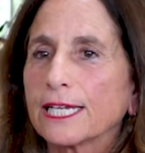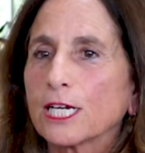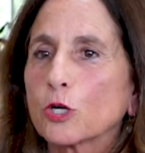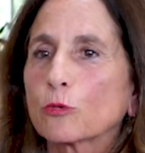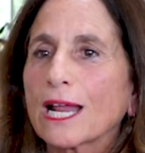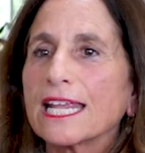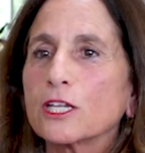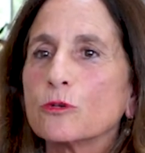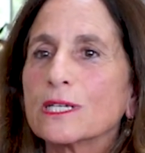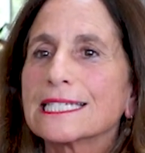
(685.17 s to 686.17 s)
in, great,
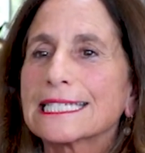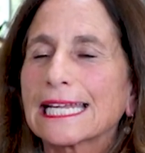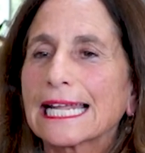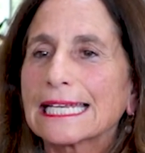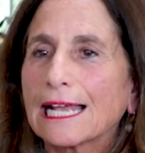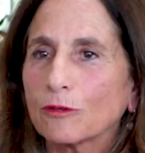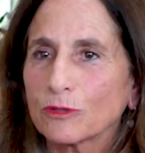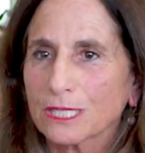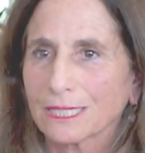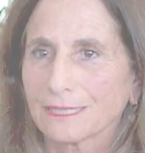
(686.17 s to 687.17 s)
you can stand
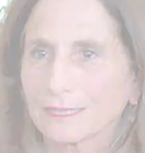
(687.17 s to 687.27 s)
out.